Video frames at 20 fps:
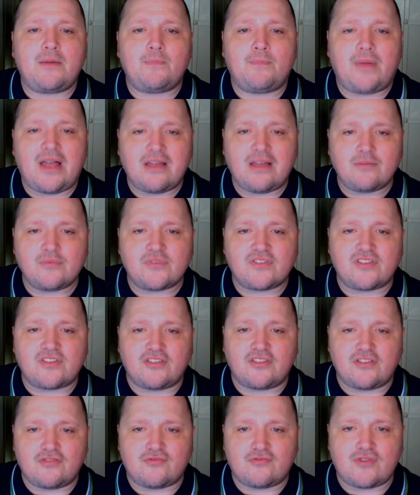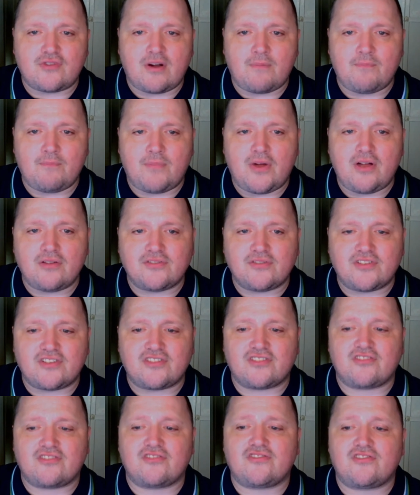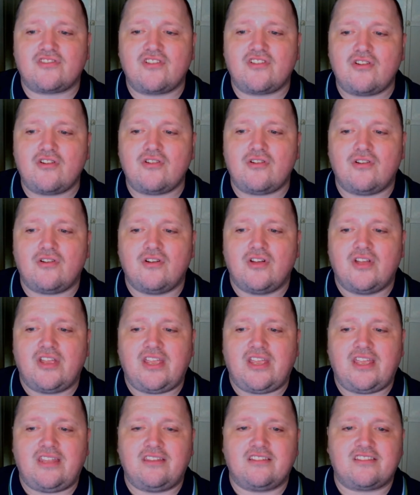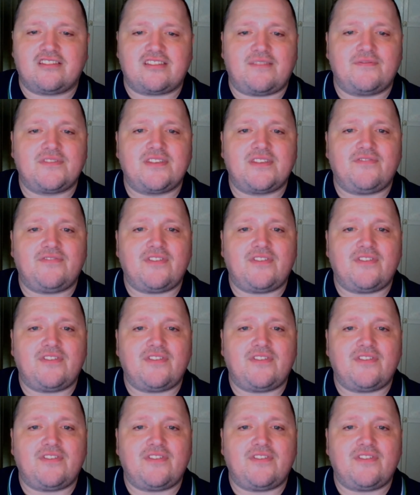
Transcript: pounced on a drop ball to score in the 70th.